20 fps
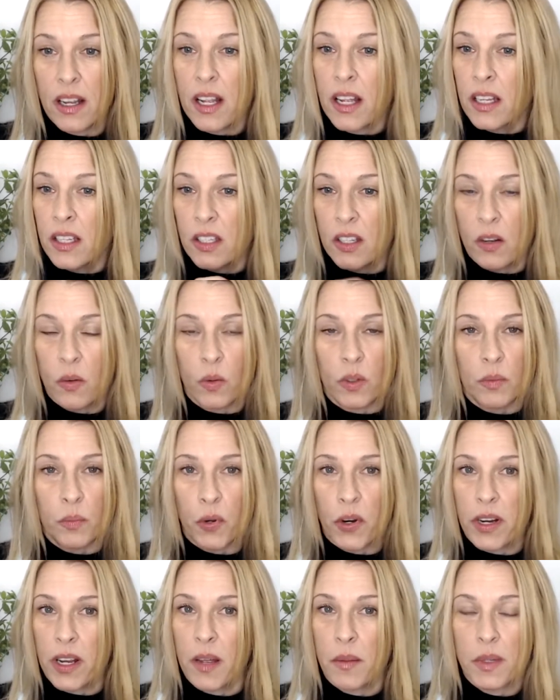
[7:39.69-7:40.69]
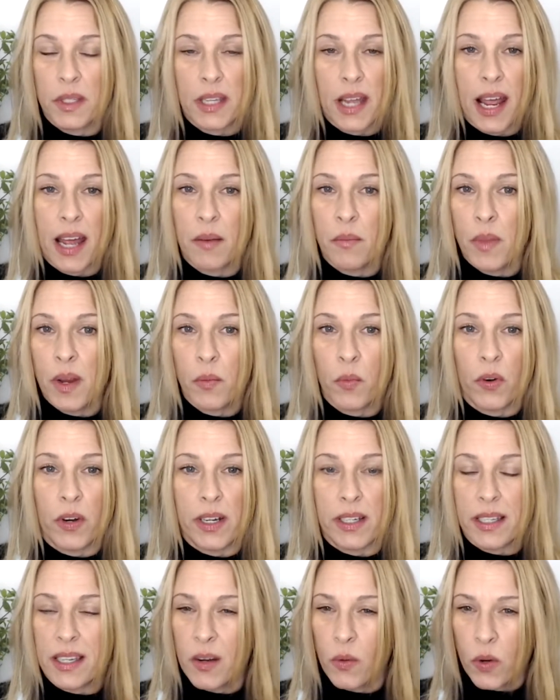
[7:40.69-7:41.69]
So it will bring up sad
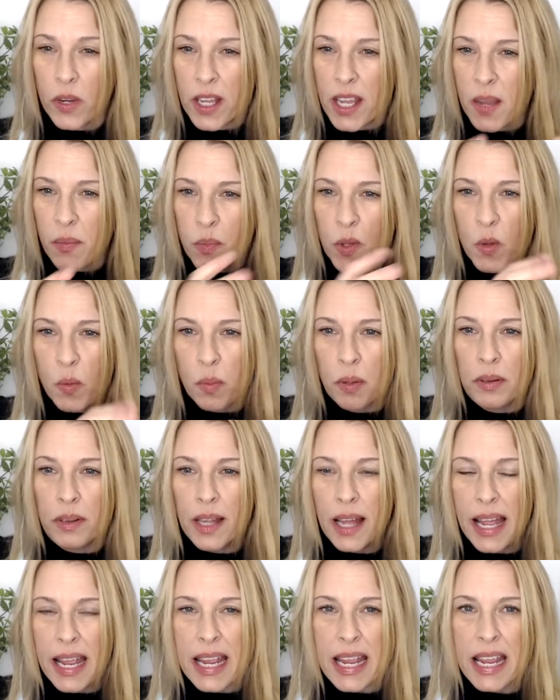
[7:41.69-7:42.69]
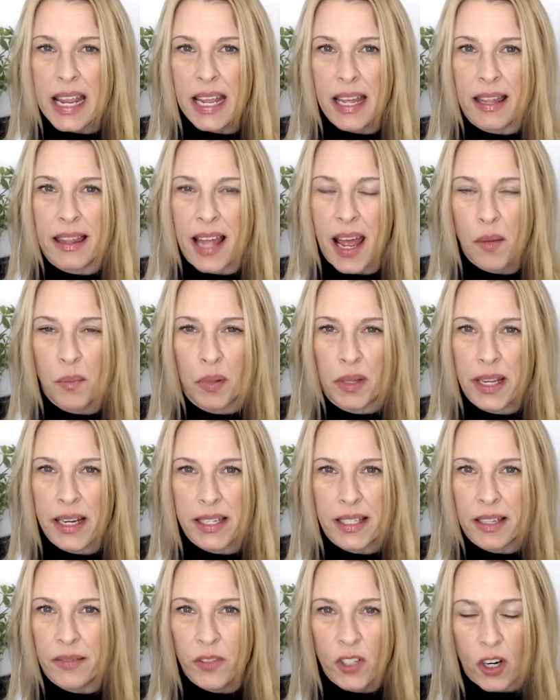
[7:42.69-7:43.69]
memories, and it will keep you playing in that
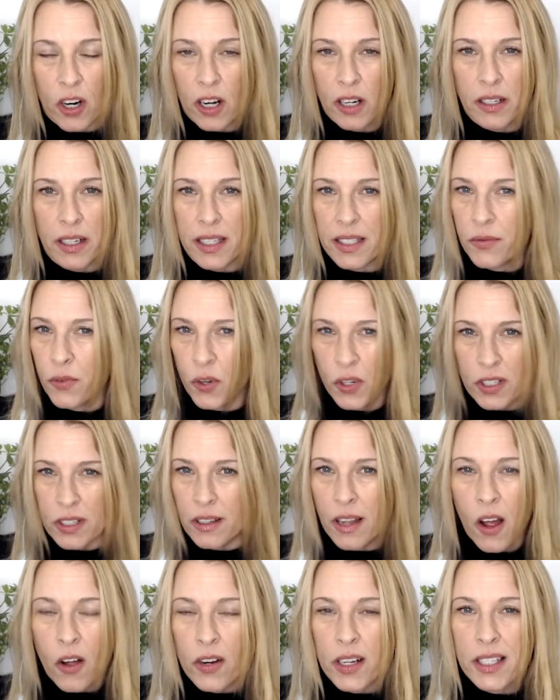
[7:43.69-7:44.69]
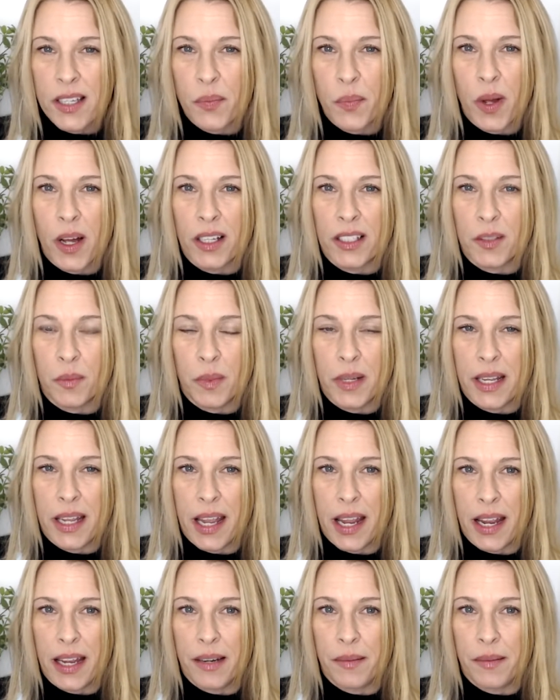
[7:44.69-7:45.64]
place of darkness for as long as it possibly can.